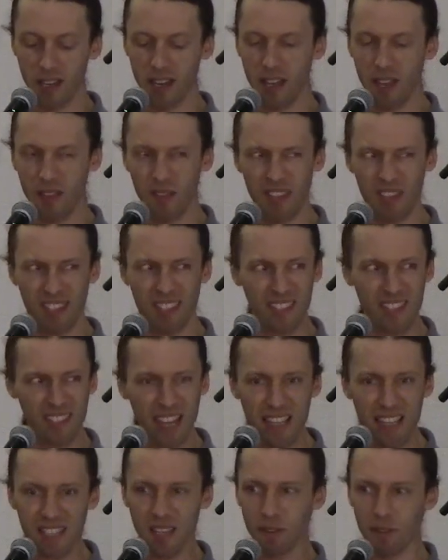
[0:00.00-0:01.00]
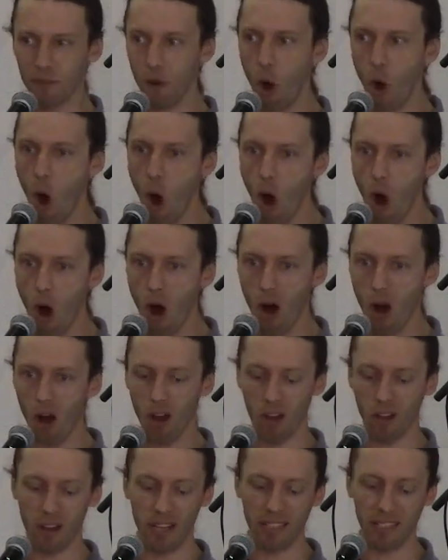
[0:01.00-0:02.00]
This sense of
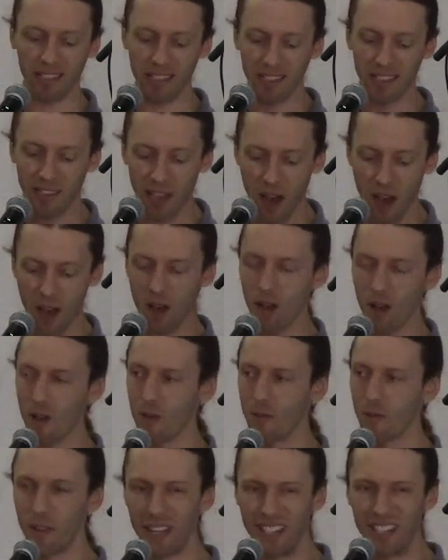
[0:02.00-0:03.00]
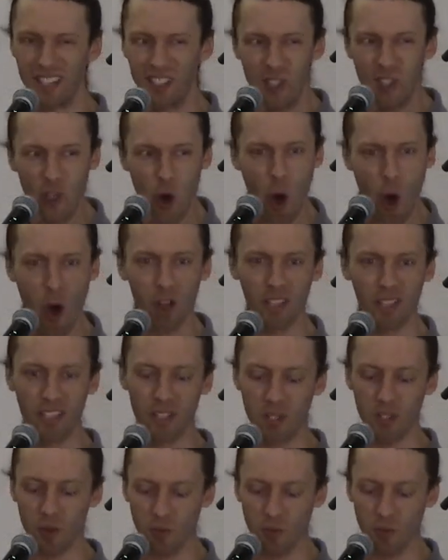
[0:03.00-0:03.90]
awe and love and knowledge